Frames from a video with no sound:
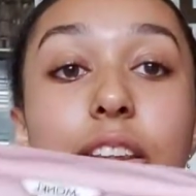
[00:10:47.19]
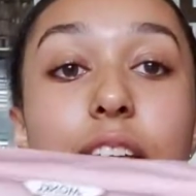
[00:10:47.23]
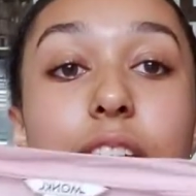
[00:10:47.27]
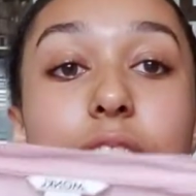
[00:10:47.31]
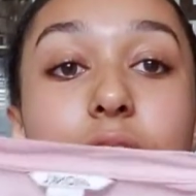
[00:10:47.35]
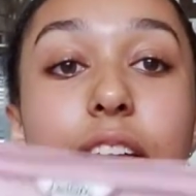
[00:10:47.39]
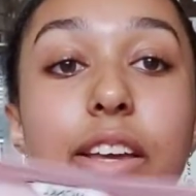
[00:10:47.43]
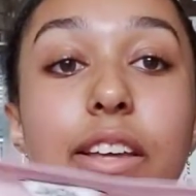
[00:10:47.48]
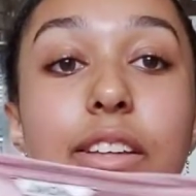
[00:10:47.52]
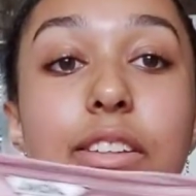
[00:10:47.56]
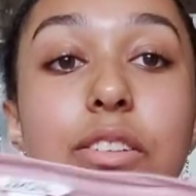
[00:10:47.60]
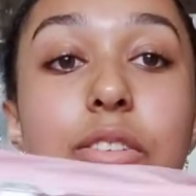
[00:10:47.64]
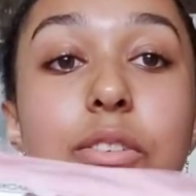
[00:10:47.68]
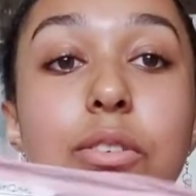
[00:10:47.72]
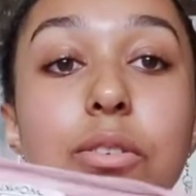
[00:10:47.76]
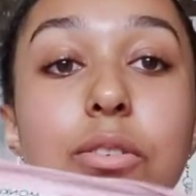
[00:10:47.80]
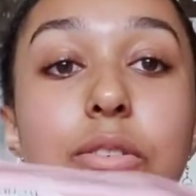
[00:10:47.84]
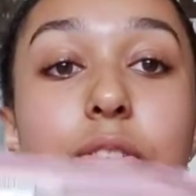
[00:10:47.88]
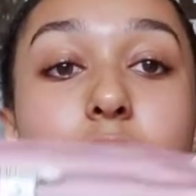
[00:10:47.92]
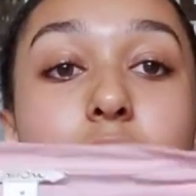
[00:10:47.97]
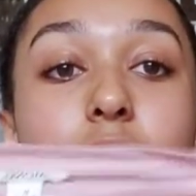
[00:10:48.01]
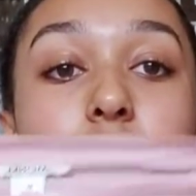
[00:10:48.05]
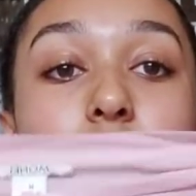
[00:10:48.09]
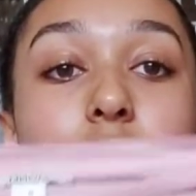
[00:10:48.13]
like it's
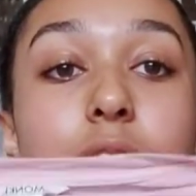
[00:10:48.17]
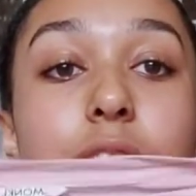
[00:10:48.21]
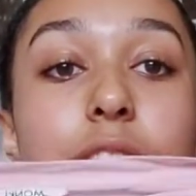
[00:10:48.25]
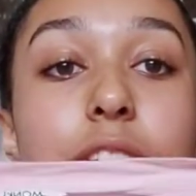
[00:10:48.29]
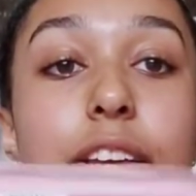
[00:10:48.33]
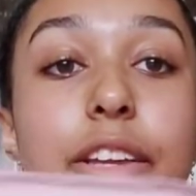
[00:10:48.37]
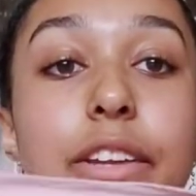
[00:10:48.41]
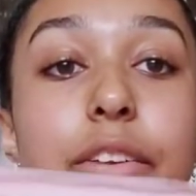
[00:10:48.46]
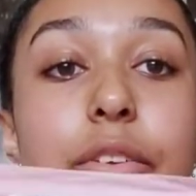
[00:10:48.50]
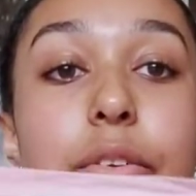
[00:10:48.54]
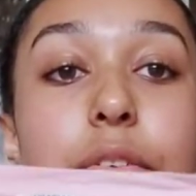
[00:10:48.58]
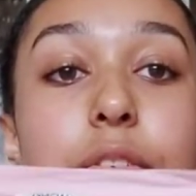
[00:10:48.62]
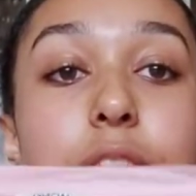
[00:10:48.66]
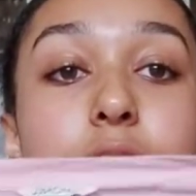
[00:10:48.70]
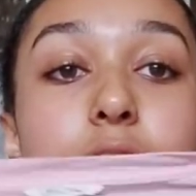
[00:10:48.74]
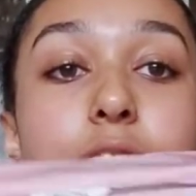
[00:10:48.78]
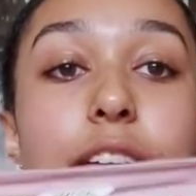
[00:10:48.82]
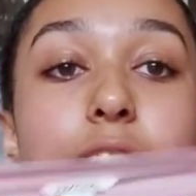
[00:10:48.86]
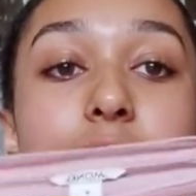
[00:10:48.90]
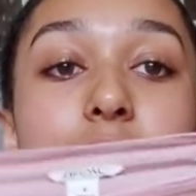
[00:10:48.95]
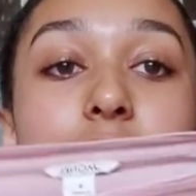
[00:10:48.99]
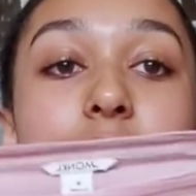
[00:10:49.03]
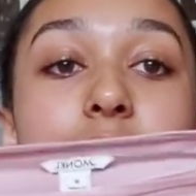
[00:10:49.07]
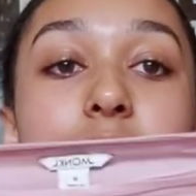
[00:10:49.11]
not too in your
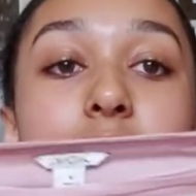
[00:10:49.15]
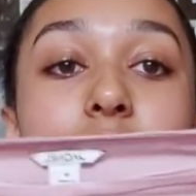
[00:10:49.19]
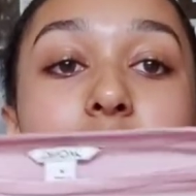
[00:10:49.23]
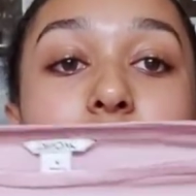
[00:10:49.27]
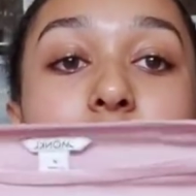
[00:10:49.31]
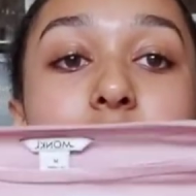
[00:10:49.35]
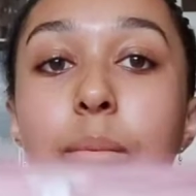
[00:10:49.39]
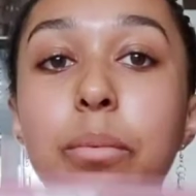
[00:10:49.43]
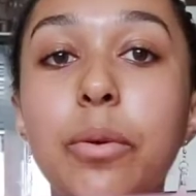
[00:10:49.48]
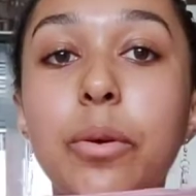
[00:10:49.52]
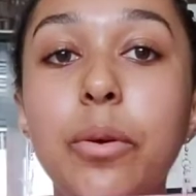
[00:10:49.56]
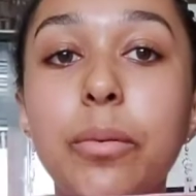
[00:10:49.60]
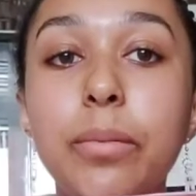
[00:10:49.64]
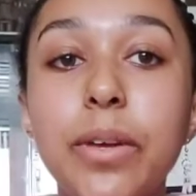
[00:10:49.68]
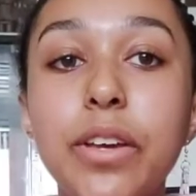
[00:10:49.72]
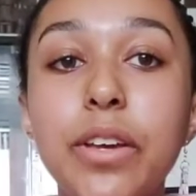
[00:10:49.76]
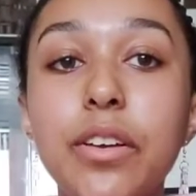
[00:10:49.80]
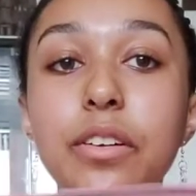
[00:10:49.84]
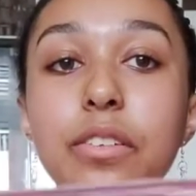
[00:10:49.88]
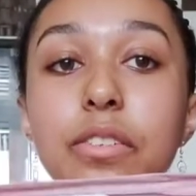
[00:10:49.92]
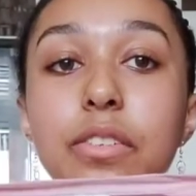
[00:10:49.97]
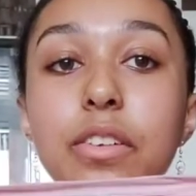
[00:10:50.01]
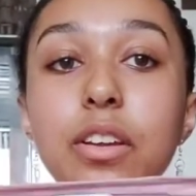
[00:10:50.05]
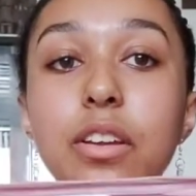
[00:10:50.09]
face. I probably
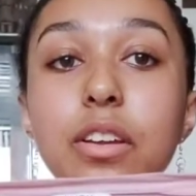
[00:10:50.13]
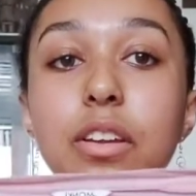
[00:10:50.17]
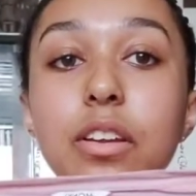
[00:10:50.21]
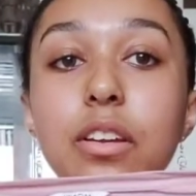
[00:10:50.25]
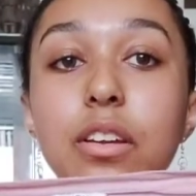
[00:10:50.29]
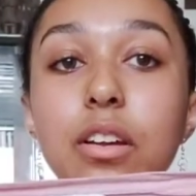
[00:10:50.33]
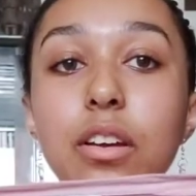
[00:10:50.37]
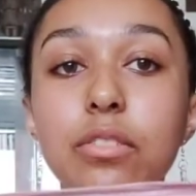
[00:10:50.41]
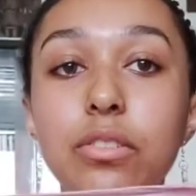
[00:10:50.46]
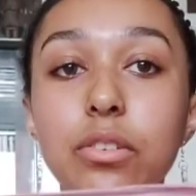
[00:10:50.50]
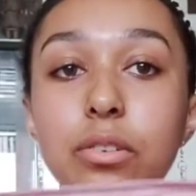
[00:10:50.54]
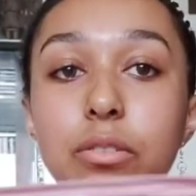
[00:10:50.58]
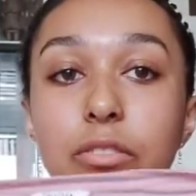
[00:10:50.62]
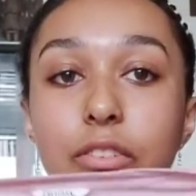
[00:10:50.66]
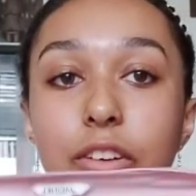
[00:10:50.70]
could have done another